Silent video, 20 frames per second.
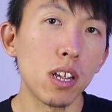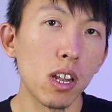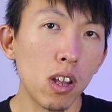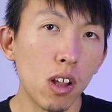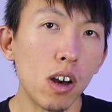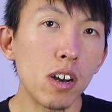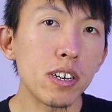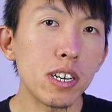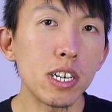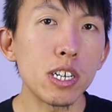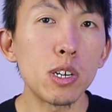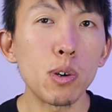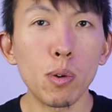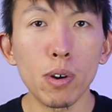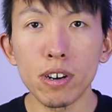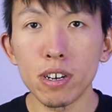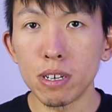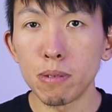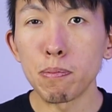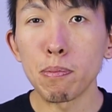the longer you
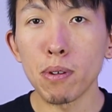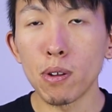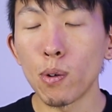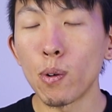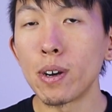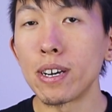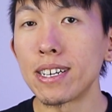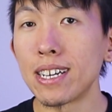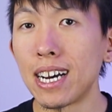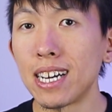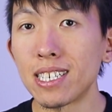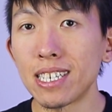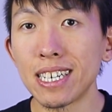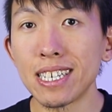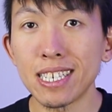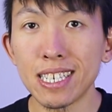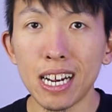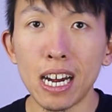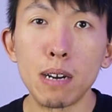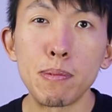are employed as a
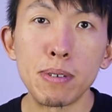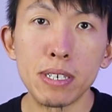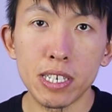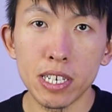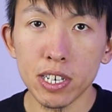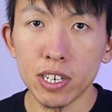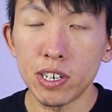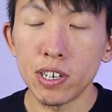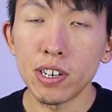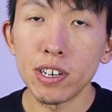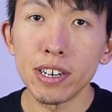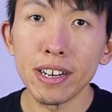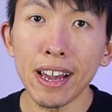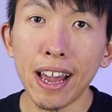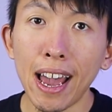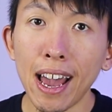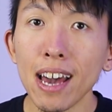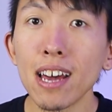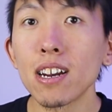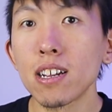cybersecurity
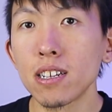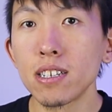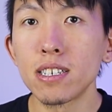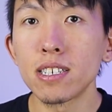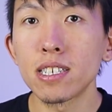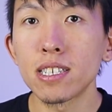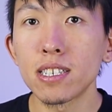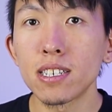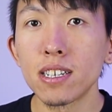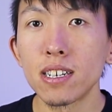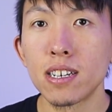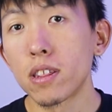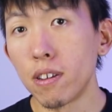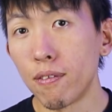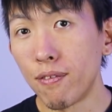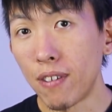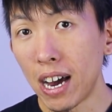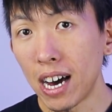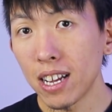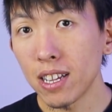analyst, the
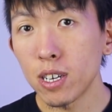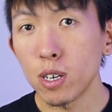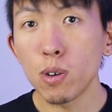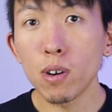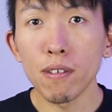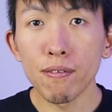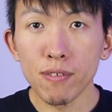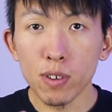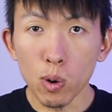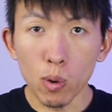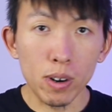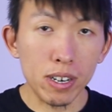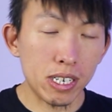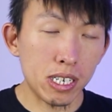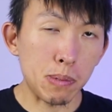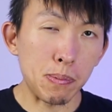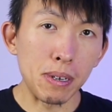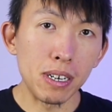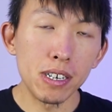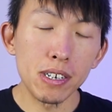value of your
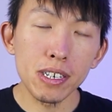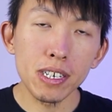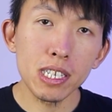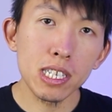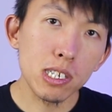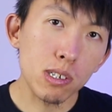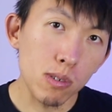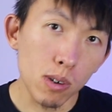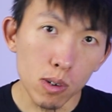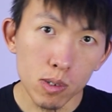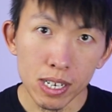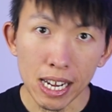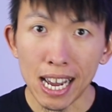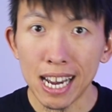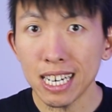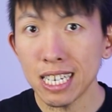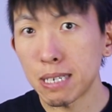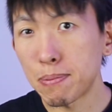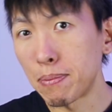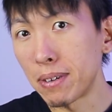experience grows
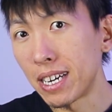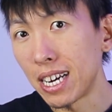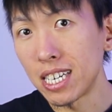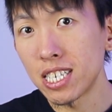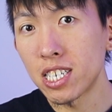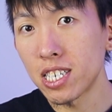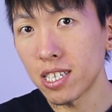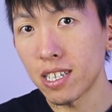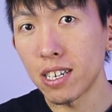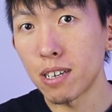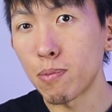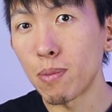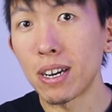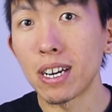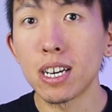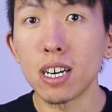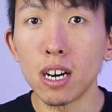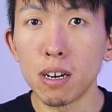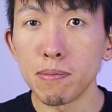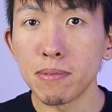exponentially when
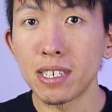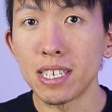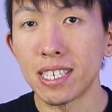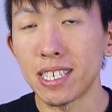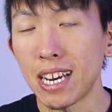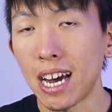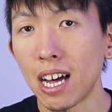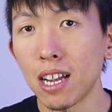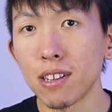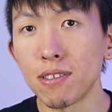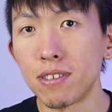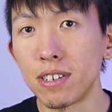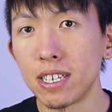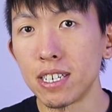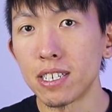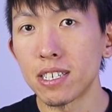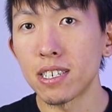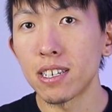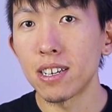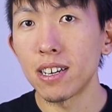it comes to
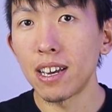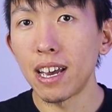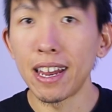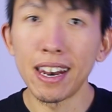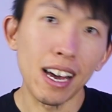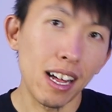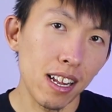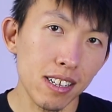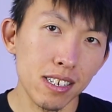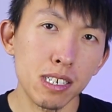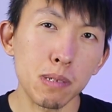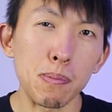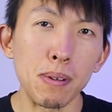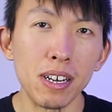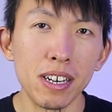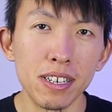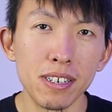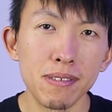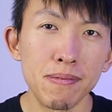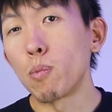salaries, and I'll
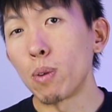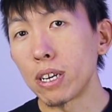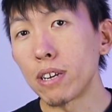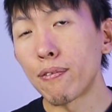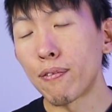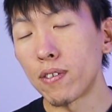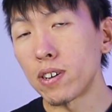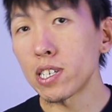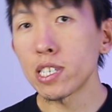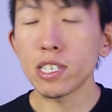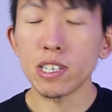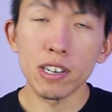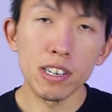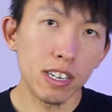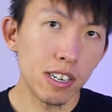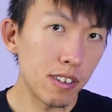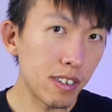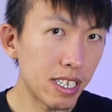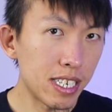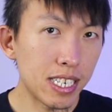explain. When you first start
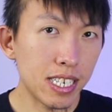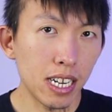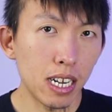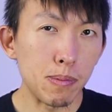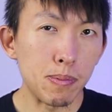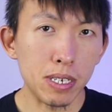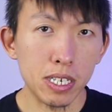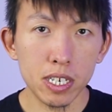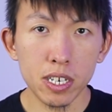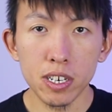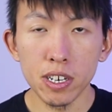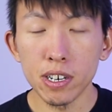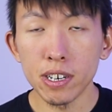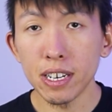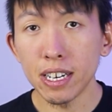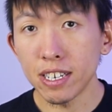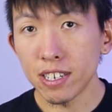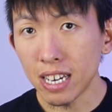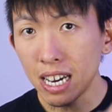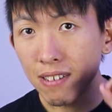out in
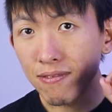cybersecurity and you